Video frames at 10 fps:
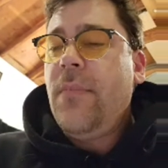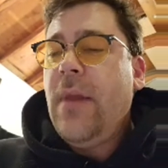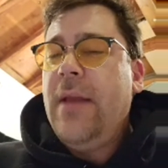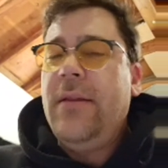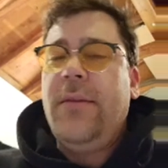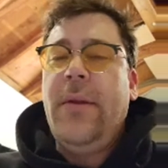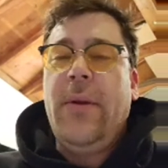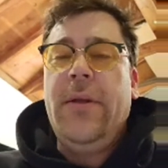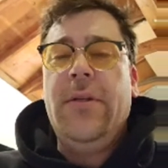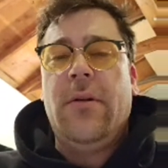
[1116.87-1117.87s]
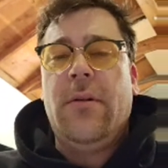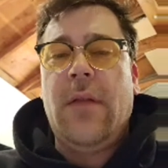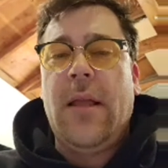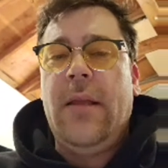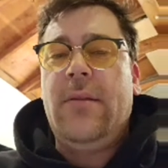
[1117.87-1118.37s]
and to be original,
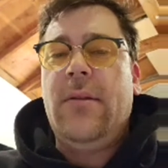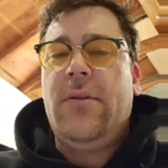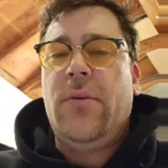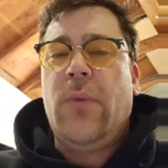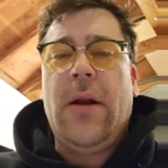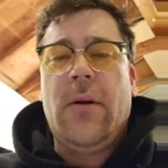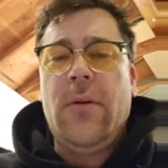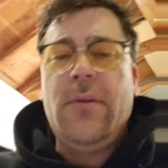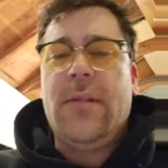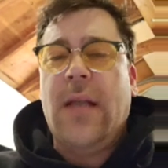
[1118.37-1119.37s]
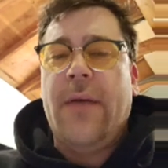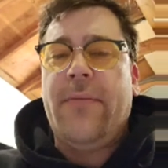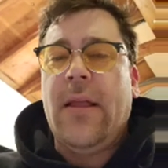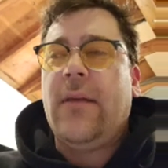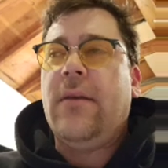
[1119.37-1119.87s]
like to write our own stuff.
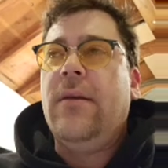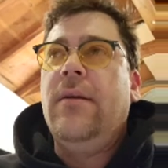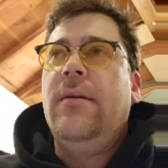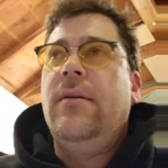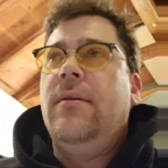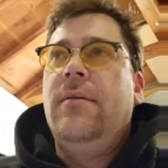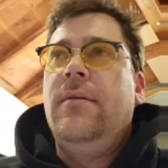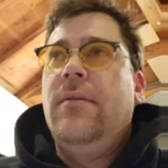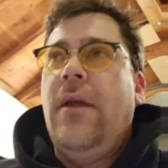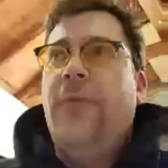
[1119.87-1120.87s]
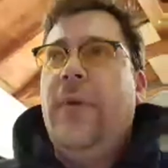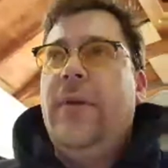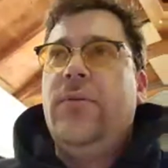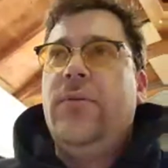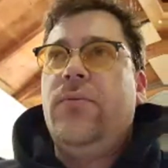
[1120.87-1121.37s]
Like if we just
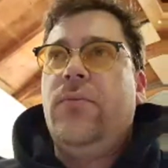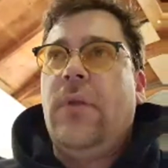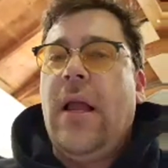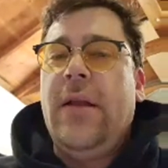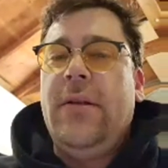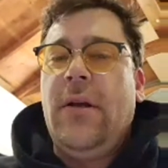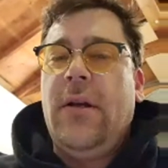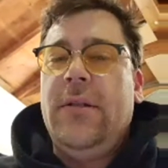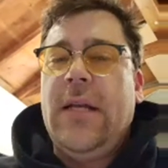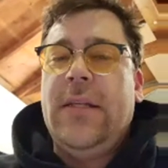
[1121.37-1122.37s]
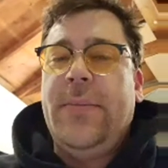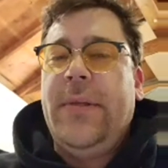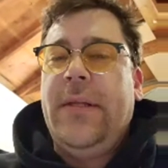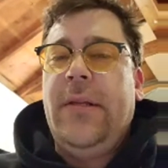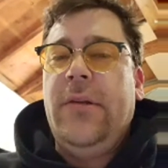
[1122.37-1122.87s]
rely on ChatGPT
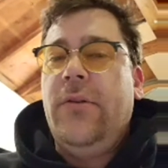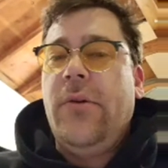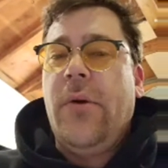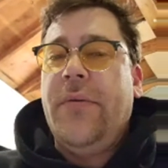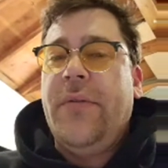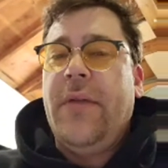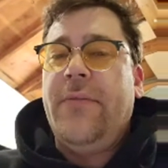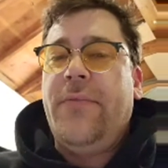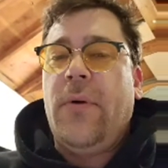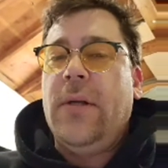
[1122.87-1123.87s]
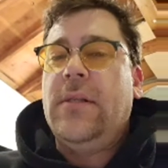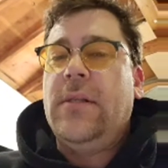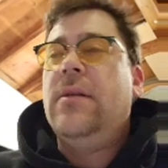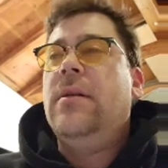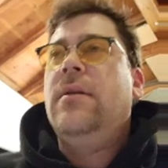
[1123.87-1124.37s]
to do everything for us,
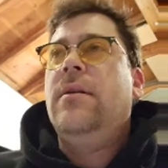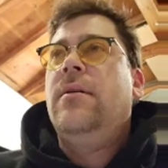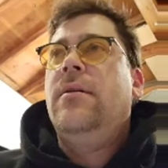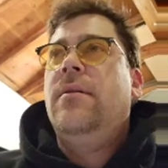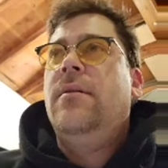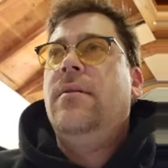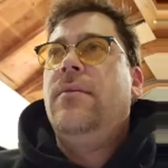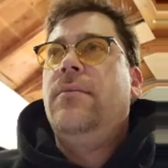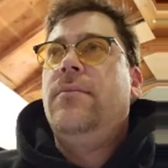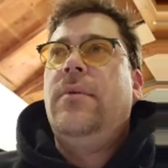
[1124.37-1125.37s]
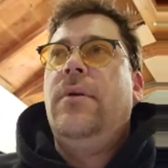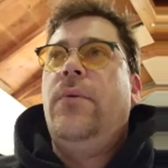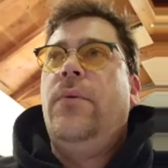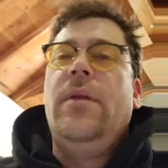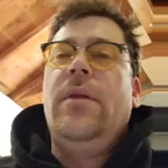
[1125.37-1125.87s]
we're going to be
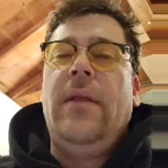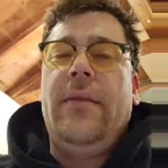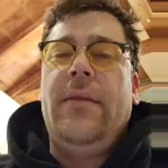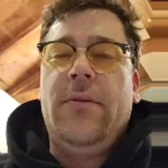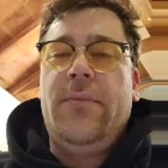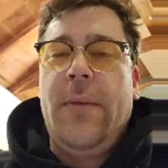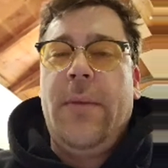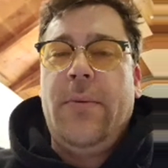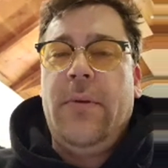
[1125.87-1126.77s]
like those people in